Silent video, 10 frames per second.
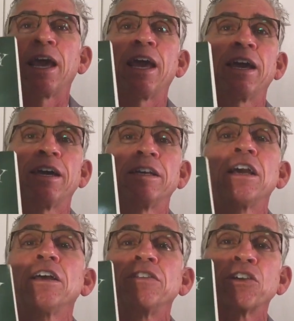and
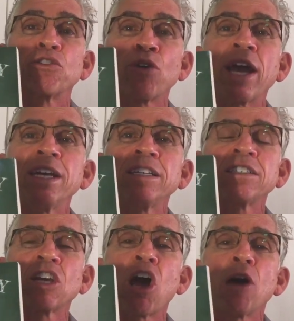the
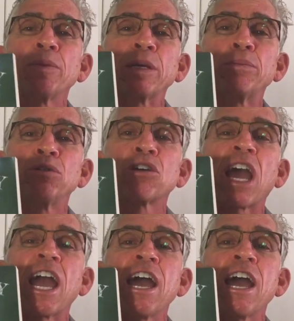greatest comedy book